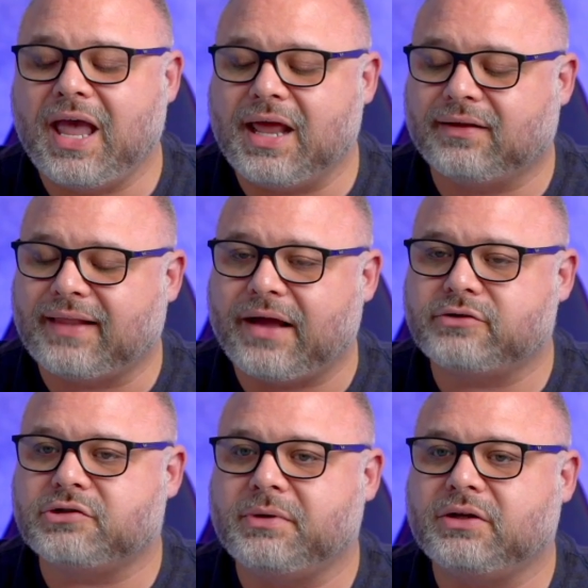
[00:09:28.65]
It
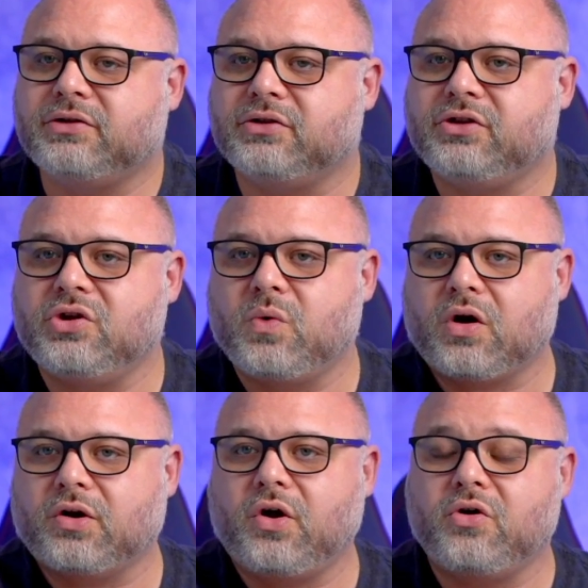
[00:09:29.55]
allows me to
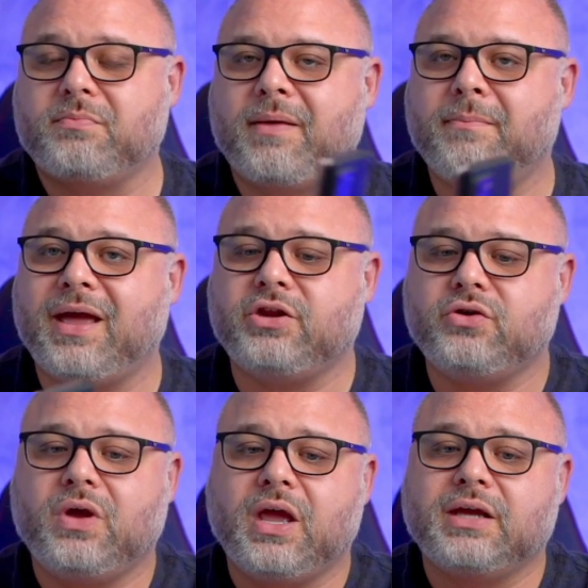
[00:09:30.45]
QR code my
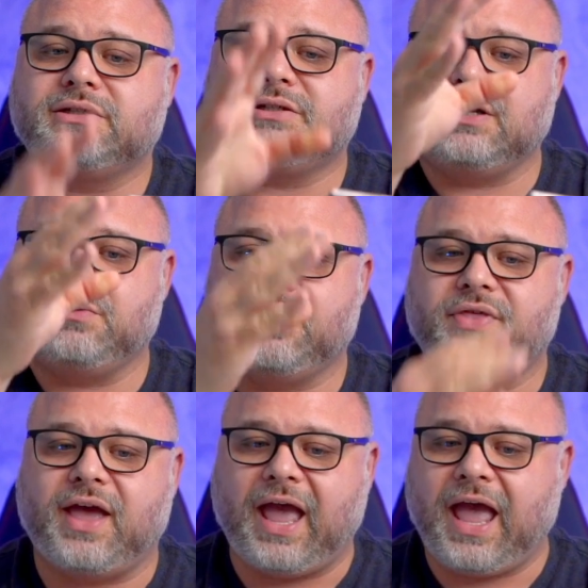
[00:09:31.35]
menu, see what
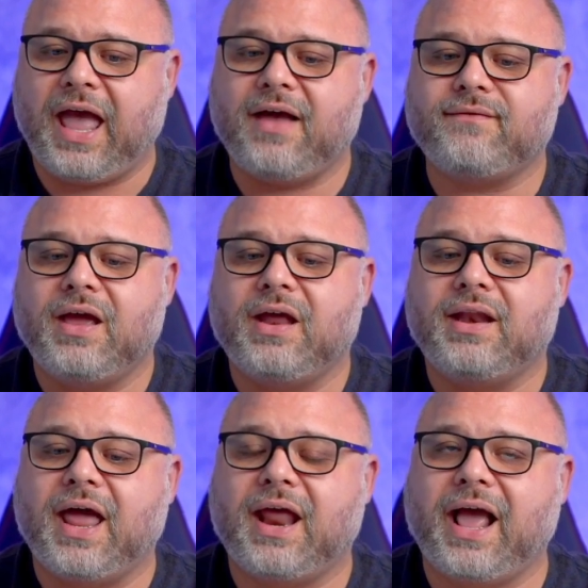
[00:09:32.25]
they have,
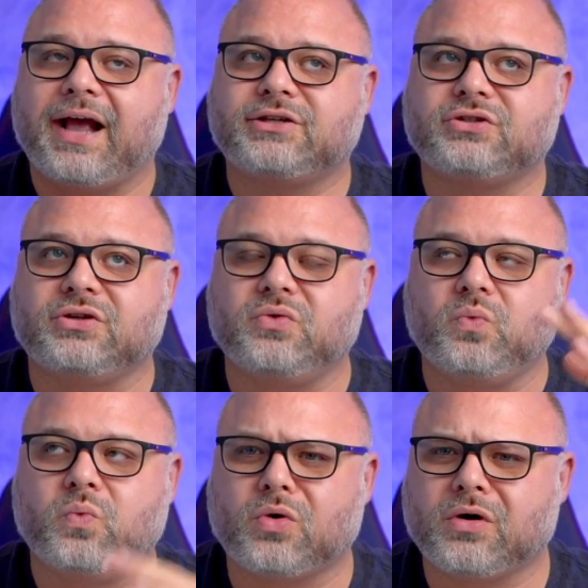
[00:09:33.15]
not actually
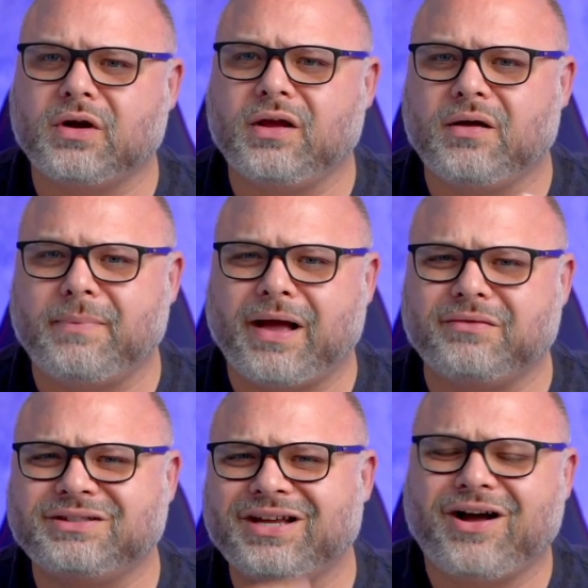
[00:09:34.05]
worry
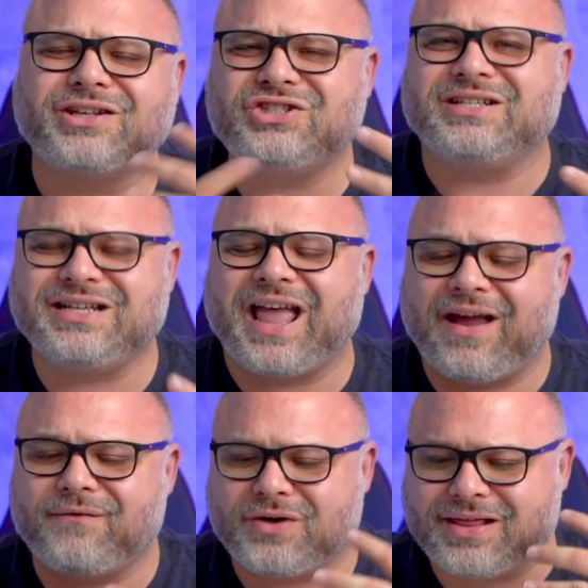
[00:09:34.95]
about touching
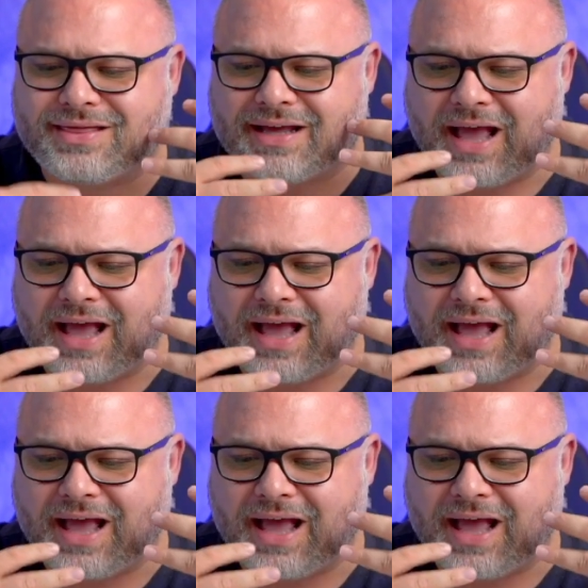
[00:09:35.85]
everything